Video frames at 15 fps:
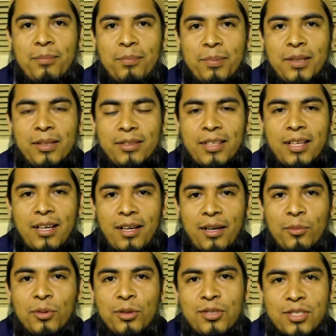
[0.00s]
build
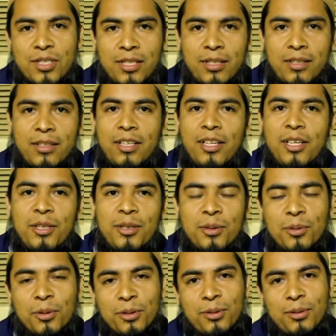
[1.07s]
a wood chair,
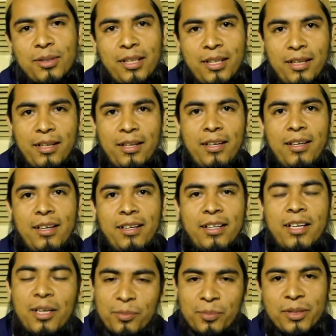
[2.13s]
you go to the
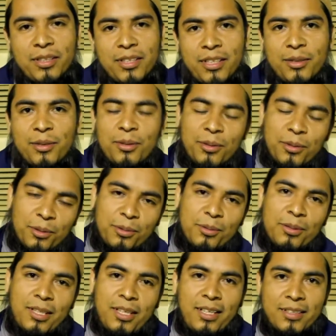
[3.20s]
carpenter, you don't go
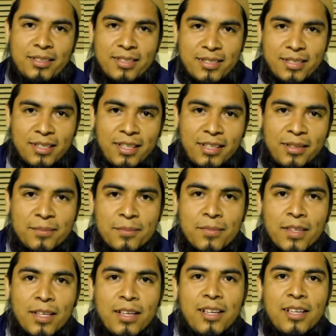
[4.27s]
to the electricity guy.
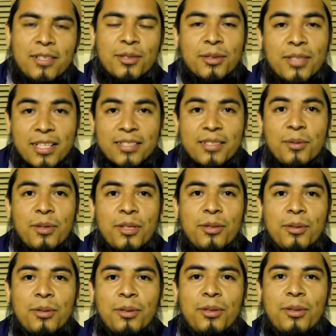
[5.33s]
So that's the way
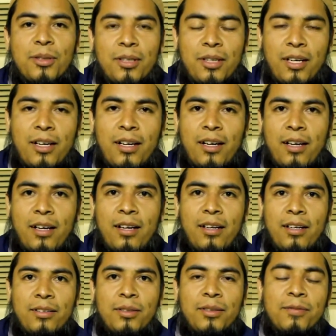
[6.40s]
you go your
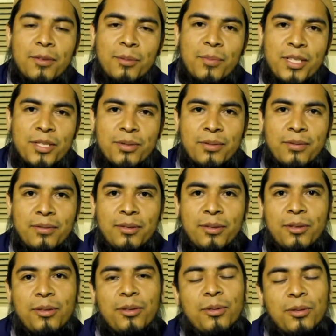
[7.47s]
information. You
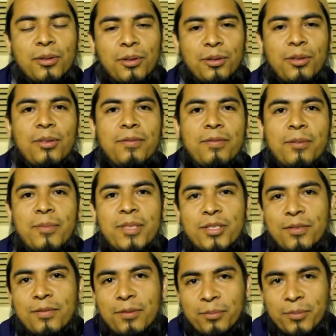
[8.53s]
know, you don't go your
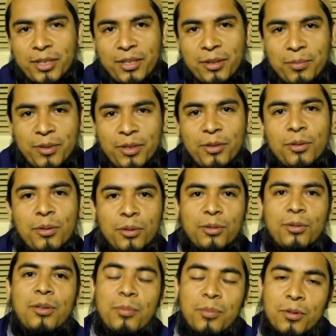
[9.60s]
information from the TV, you go
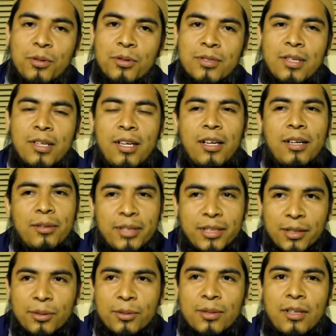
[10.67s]
to the books, read
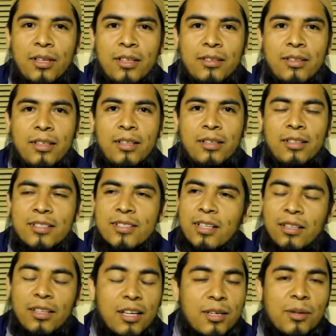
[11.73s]
the Quran. There is a
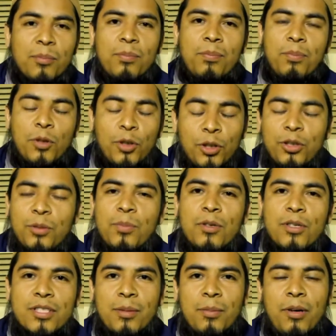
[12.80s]
lot of good
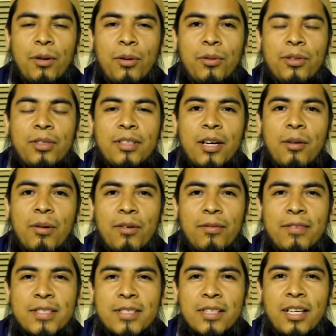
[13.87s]
books about the Dawah
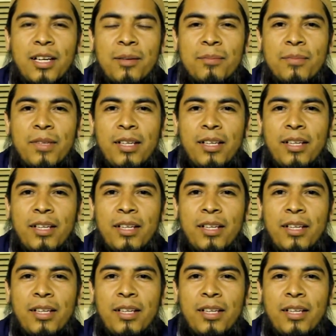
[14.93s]
of Islam,